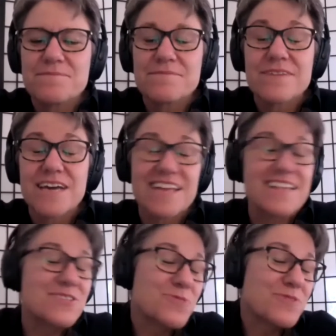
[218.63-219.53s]
And
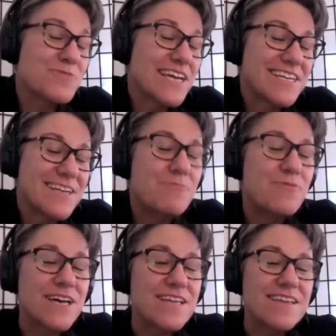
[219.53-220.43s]
that's what we ended up
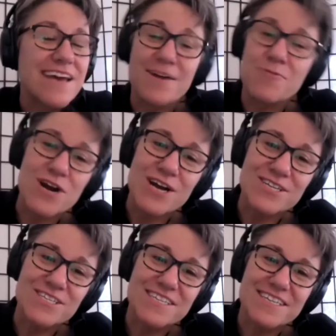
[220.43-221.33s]
with. And it worked.
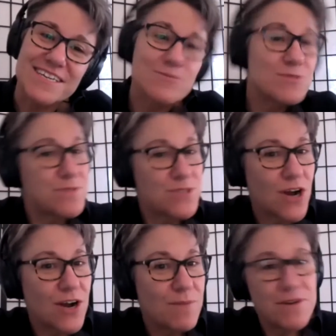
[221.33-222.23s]
It was
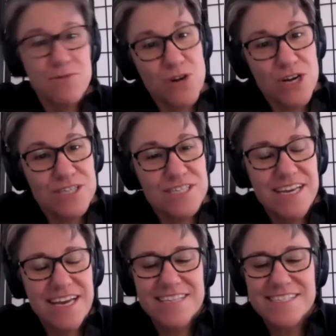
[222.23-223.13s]
bizarre, but it worked.
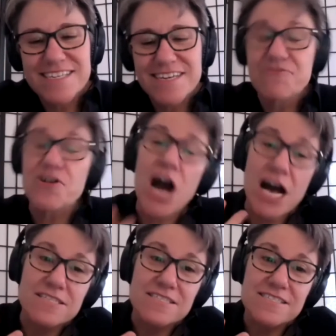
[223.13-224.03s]
And for
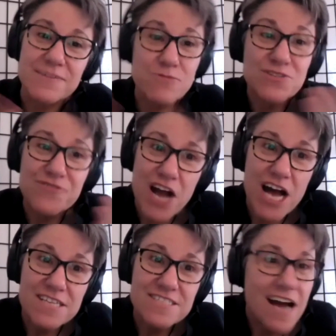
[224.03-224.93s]
us, it worked for
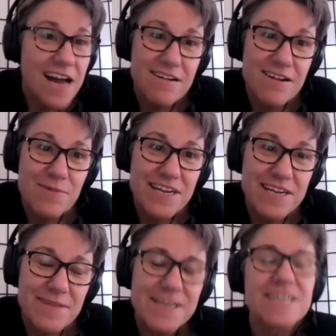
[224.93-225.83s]
us. I don't know about
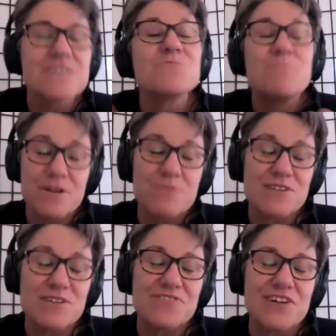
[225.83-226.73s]
anybody else, but it worked
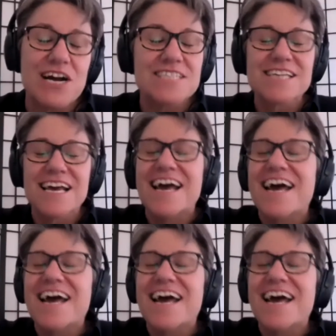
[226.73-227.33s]
for us.